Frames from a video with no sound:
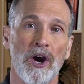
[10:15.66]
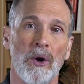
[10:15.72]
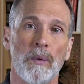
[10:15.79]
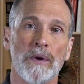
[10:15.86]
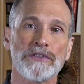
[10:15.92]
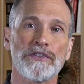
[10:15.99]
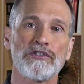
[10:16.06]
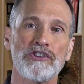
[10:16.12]

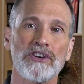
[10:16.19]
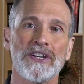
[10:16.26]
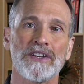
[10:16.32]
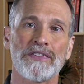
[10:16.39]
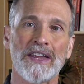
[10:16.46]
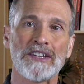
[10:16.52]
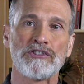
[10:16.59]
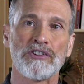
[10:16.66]
Once a gene
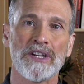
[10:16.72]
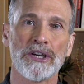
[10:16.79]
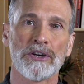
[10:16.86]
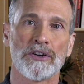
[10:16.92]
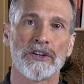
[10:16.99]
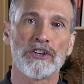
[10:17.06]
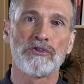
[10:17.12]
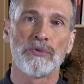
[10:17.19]
is
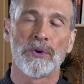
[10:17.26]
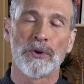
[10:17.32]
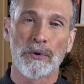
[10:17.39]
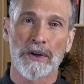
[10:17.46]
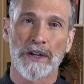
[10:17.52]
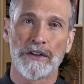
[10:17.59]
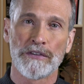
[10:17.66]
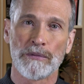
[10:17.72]
engineered into an
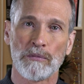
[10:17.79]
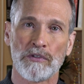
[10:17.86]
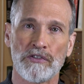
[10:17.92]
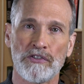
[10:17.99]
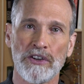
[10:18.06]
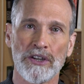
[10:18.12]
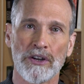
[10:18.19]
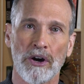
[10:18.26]
organism's
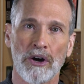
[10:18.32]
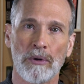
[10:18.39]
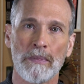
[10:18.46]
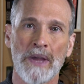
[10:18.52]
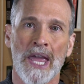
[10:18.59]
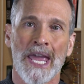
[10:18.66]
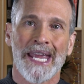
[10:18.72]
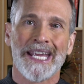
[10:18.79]

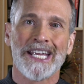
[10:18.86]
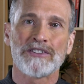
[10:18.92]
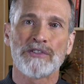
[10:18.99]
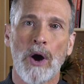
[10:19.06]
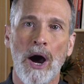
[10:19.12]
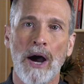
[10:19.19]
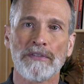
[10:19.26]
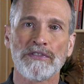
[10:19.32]
genome, its
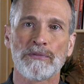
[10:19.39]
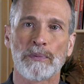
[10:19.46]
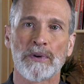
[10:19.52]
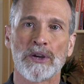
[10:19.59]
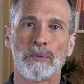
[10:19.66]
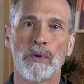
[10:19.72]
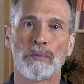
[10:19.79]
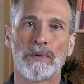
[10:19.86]

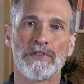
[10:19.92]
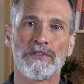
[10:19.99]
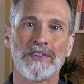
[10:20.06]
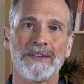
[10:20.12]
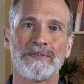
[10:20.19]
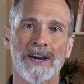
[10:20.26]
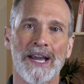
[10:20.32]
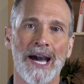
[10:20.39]
offspring will
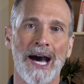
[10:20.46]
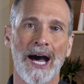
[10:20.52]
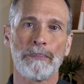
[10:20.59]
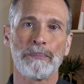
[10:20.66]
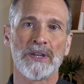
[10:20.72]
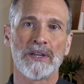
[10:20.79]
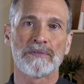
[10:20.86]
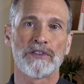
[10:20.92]
receive a
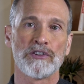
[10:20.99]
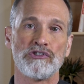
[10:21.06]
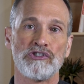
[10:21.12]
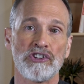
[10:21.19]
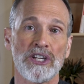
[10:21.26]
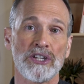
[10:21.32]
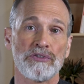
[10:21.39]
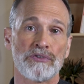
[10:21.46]
copy of the
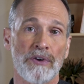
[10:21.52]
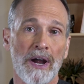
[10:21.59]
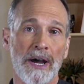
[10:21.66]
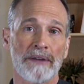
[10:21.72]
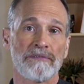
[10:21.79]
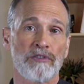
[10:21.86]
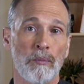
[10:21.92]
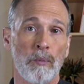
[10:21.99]
gene
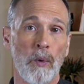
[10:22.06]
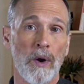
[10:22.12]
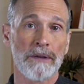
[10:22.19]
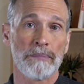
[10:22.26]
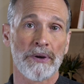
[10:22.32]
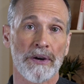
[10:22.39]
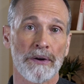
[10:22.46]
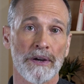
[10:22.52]
drive from one
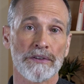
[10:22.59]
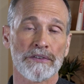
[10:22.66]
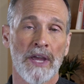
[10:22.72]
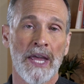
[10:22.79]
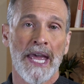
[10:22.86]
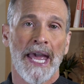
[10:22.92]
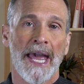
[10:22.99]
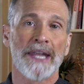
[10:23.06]
parent
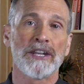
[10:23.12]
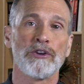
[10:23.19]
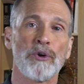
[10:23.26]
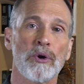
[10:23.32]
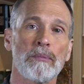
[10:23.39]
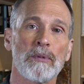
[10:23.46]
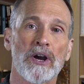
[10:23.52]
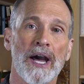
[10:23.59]
and a
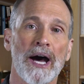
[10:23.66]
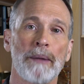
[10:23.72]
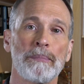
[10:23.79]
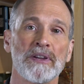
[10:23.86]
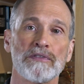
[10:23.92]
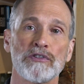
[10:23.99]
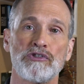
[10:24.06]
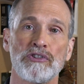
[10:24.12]
normal copy
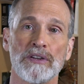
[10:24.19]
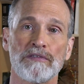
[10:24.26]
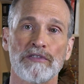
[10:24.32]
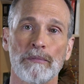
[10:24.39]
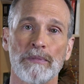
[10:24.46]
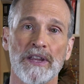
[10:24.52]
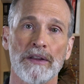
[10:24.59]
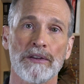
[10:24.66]
of a gene
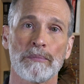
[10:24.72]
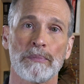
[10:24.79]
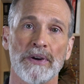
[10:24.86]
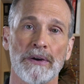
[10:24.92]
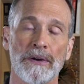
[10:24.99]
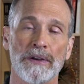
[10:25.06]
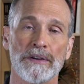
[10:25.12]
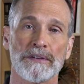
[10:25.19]
from the other
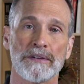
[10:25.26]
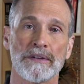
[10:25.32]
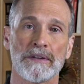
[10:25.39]
parent.